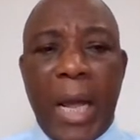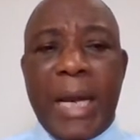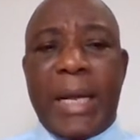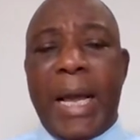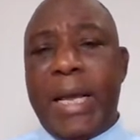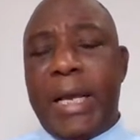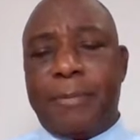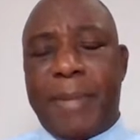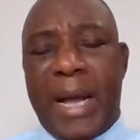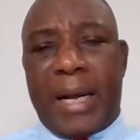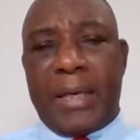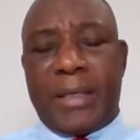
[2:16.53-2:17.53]
And Kenya's
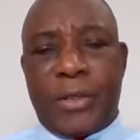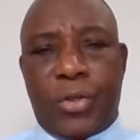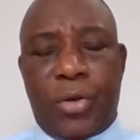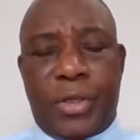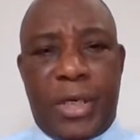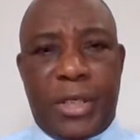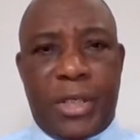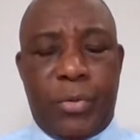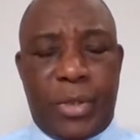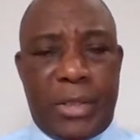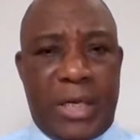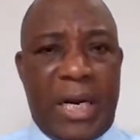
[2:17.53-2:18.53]
Bankers Association,
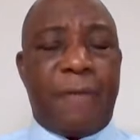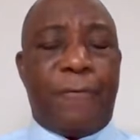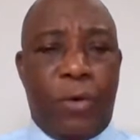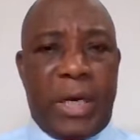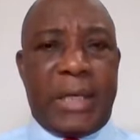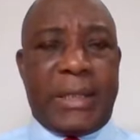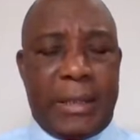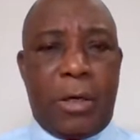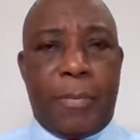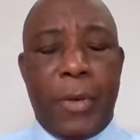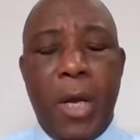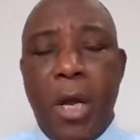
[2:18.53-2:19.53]
which is an advocacy
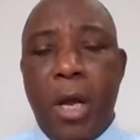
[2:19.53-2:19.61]
group